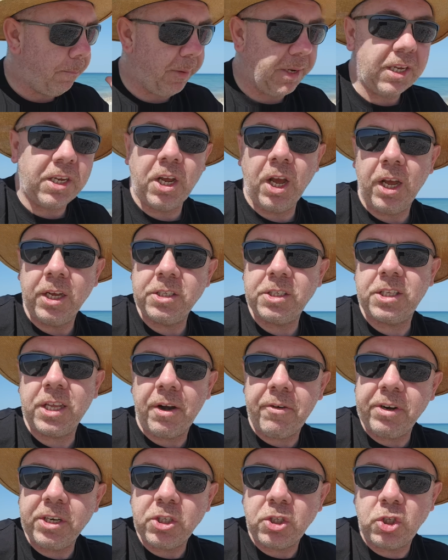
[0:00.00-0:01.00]
because
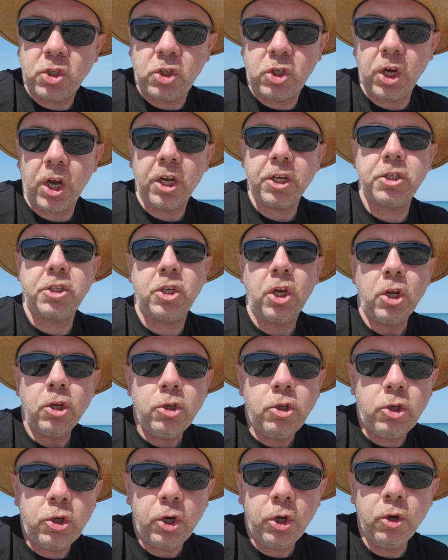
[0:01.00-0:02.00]
there is just
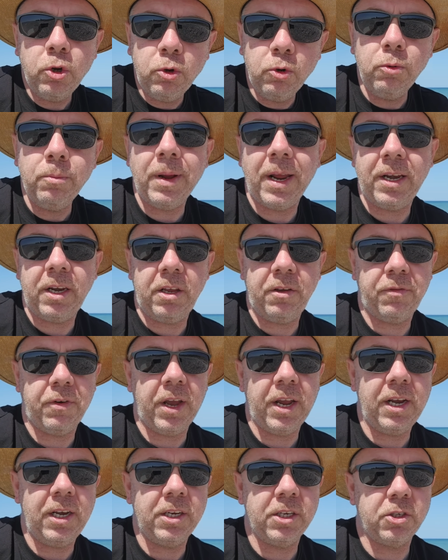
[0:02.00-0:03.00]
too many
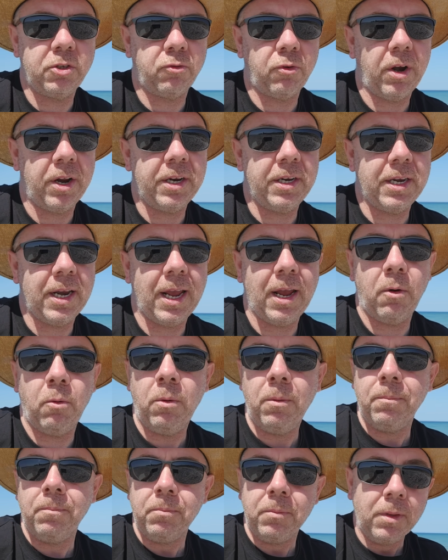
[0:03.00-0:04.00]
failures right now.
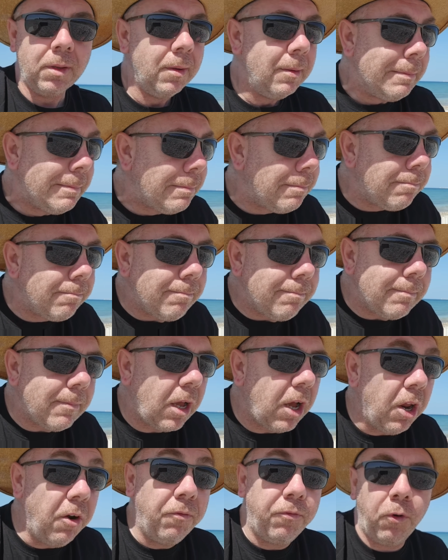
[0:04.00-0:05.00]

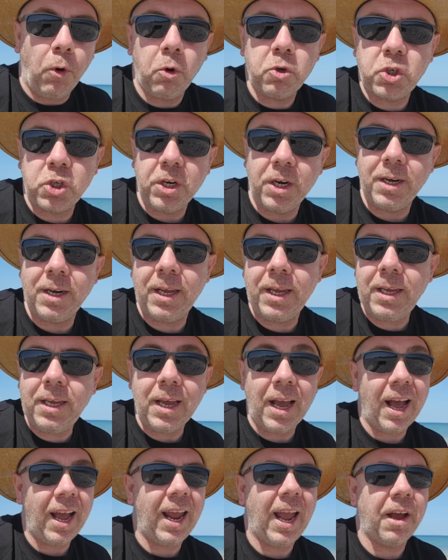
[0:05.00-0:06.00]

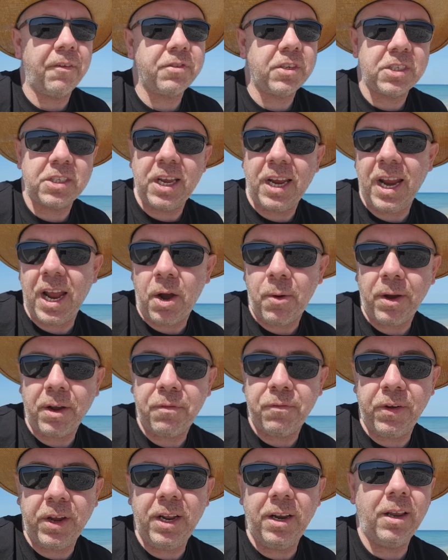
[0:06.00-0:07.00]
Unfortunately, I have to say how I
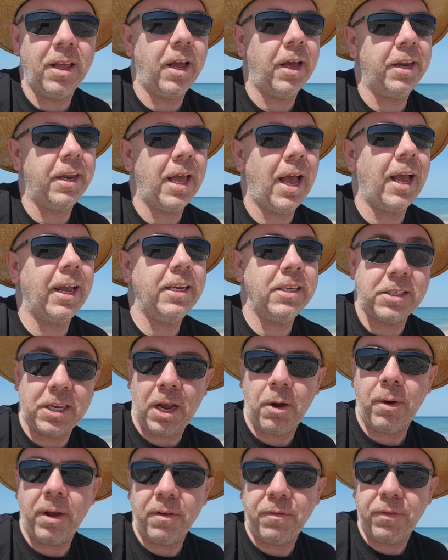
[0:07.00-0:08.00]
feel, and that is
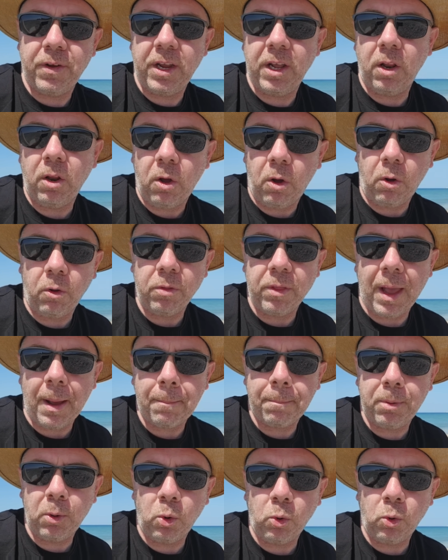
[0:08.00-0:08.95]
how I feel on that